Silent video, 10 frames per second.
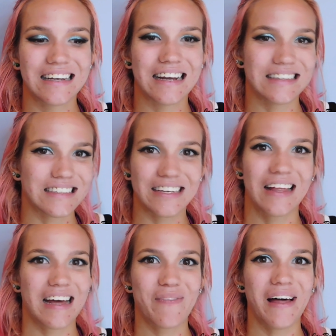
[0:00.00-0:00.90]
because it's all
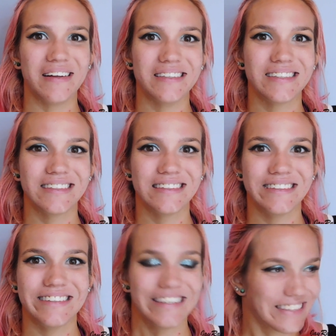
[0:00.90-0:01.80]
out of balance.
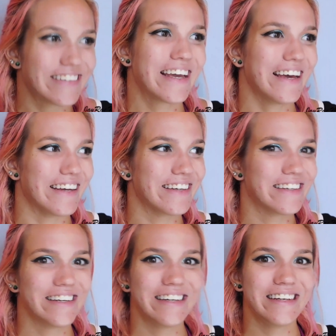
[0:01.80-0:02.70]
It's okay.
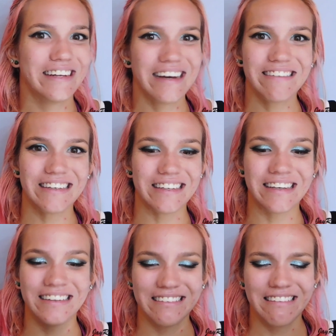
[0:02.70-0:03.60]
Not really.